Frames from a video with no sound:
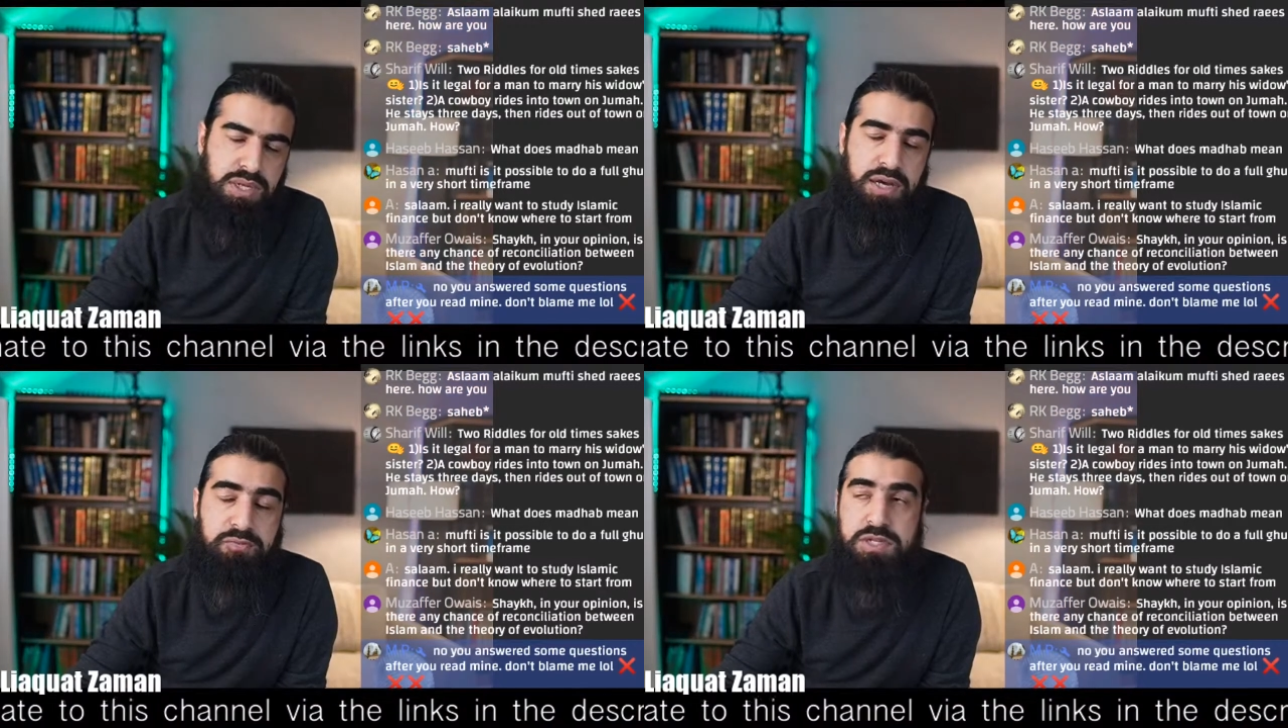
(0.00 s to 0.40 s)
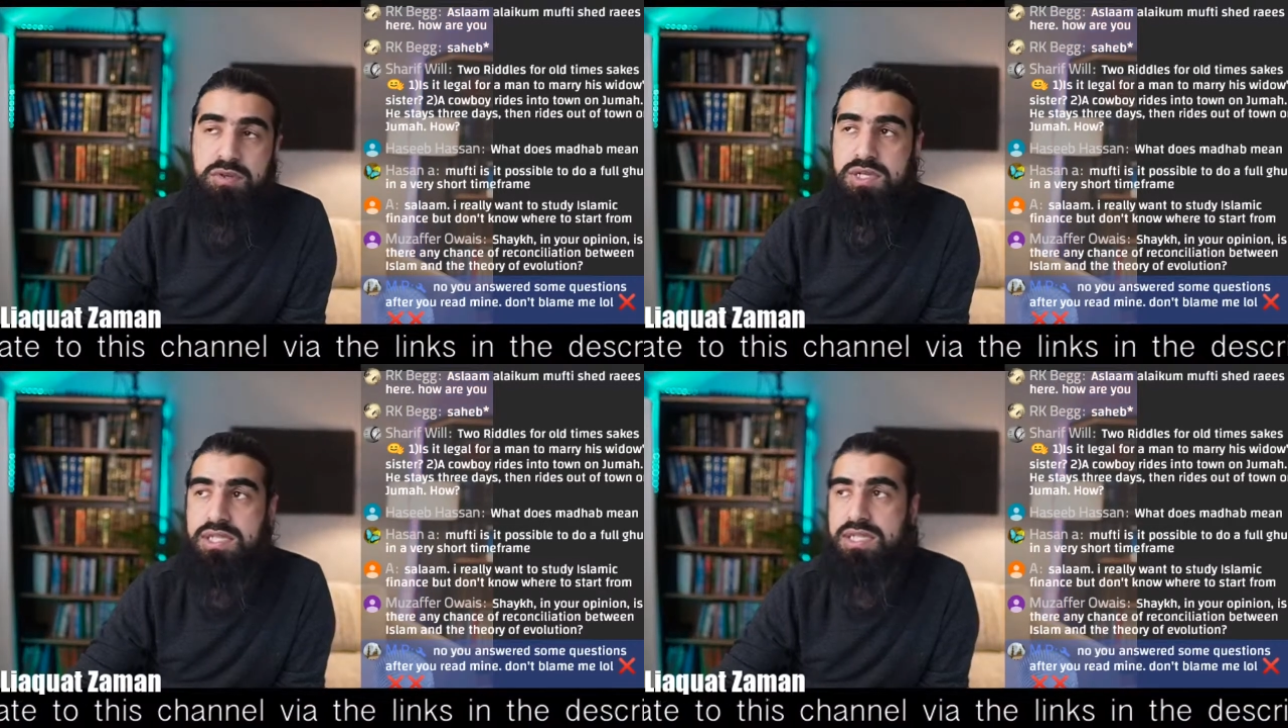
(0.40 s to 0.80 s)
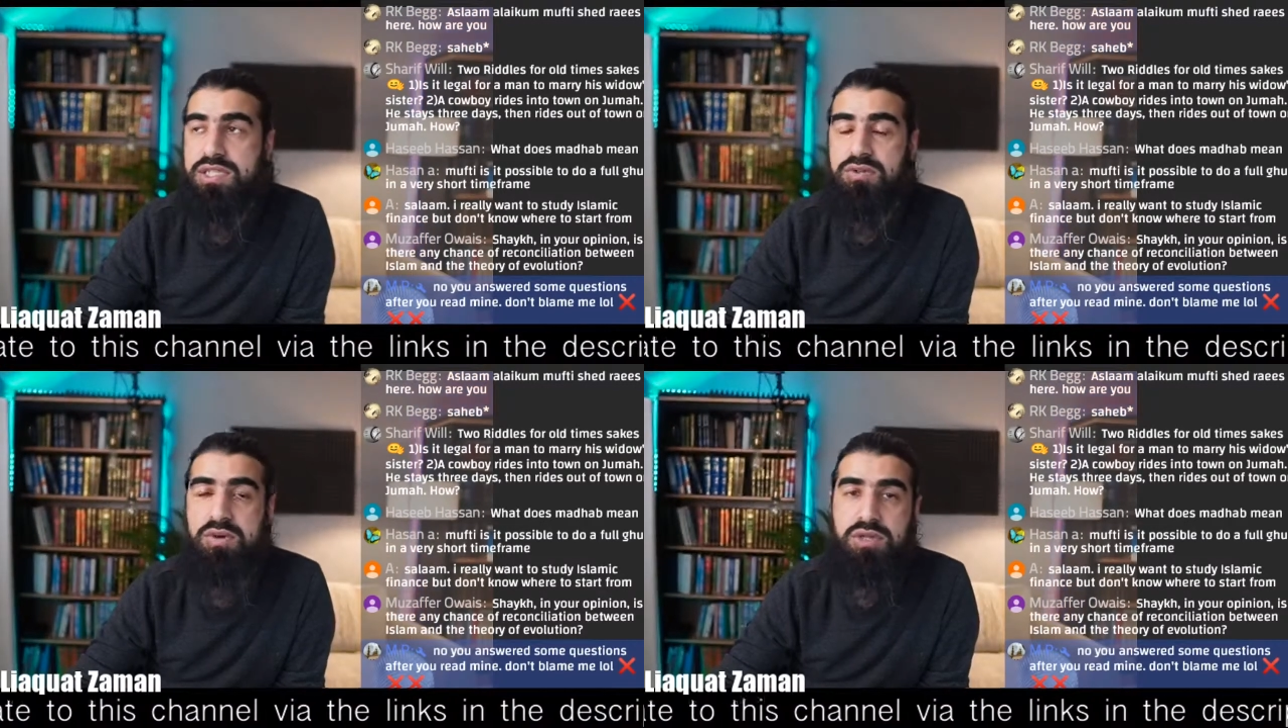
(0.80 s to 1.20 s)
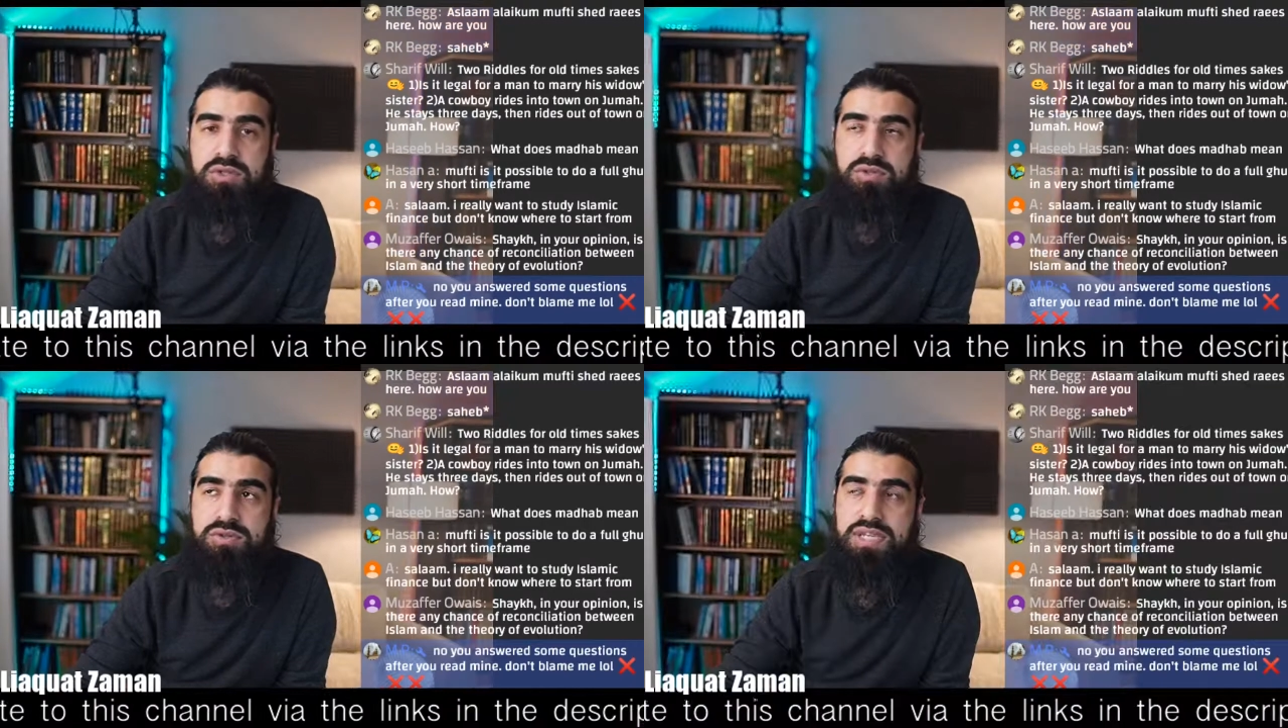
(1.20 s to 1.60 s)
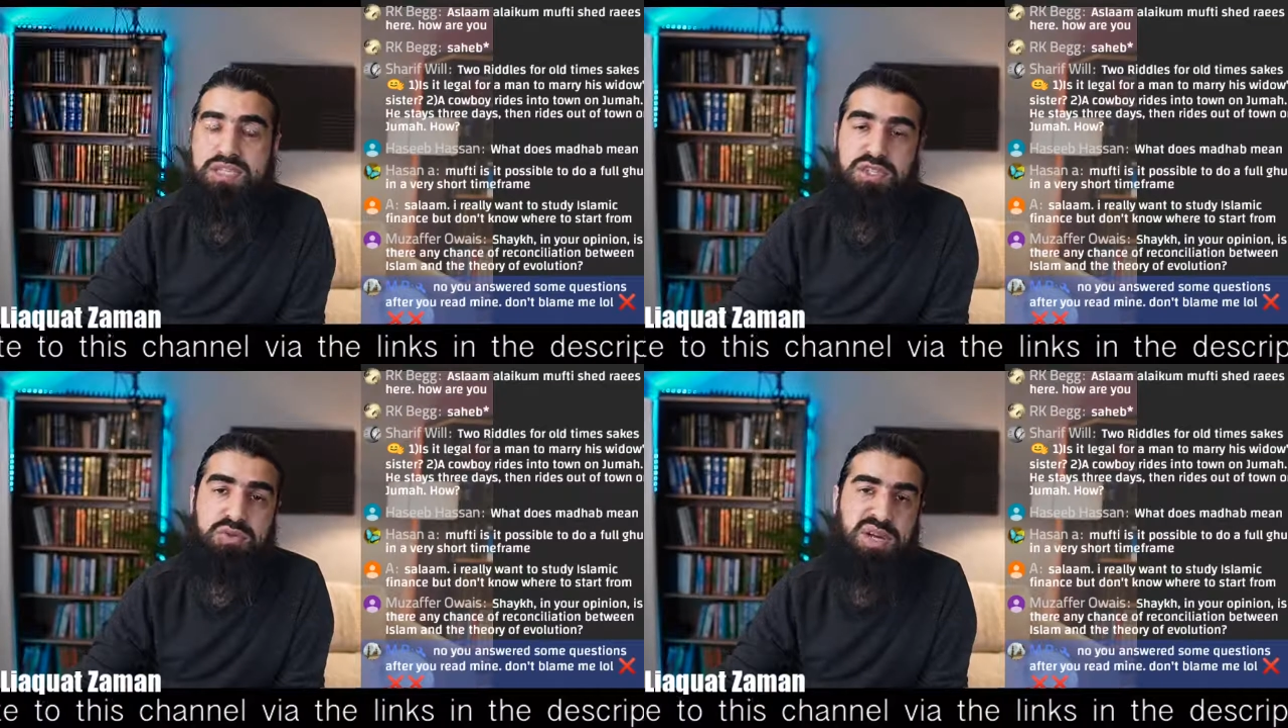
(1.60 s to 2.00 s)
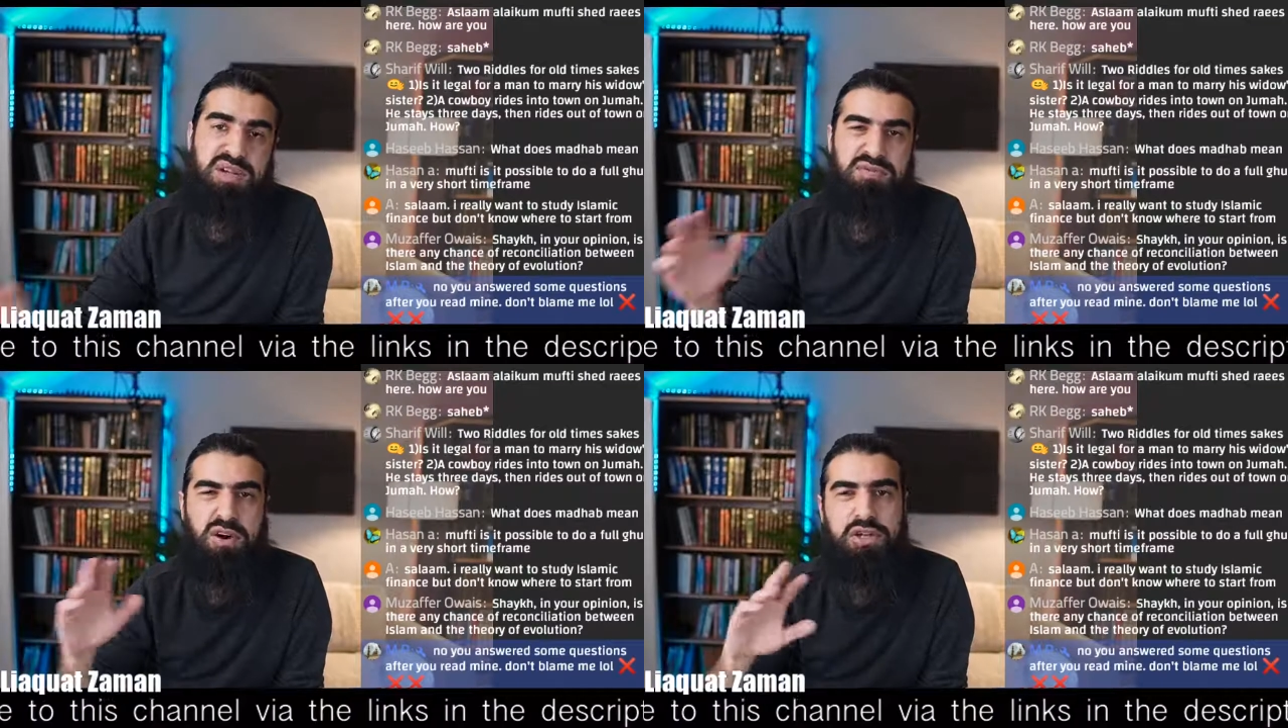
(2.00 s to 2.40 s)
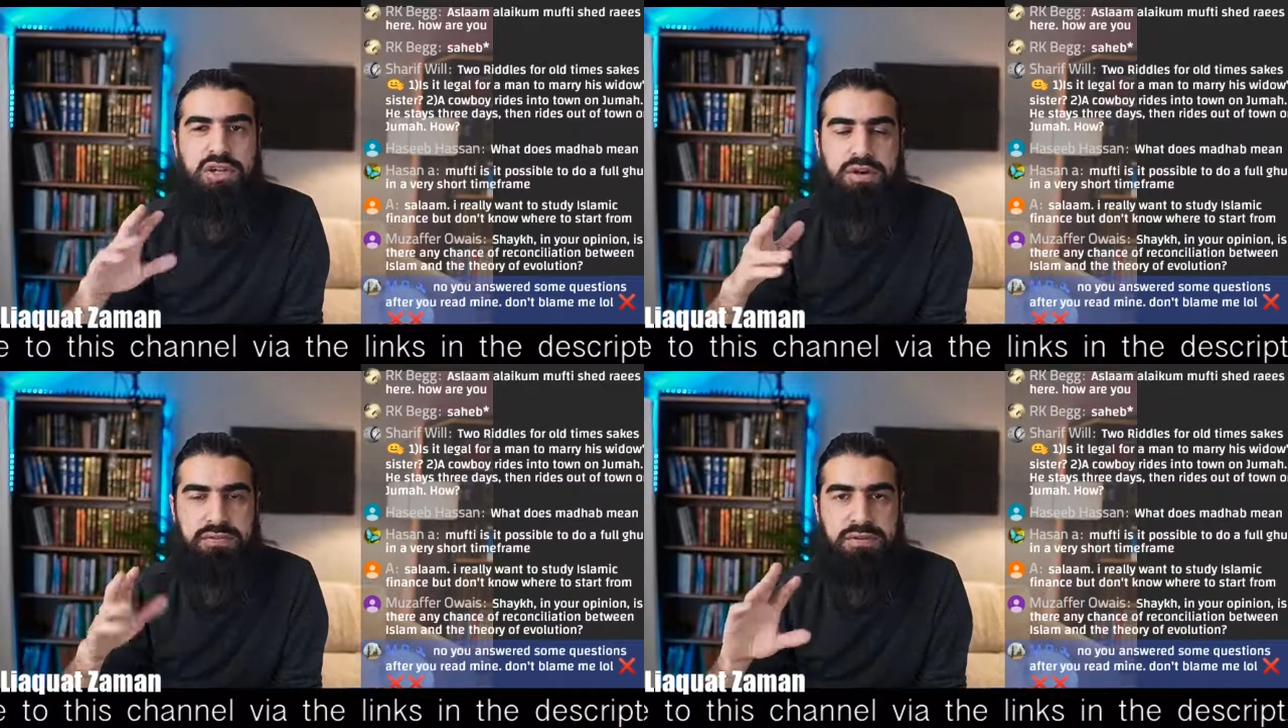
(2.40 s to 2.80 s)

I've been doing it since 2012, on and off.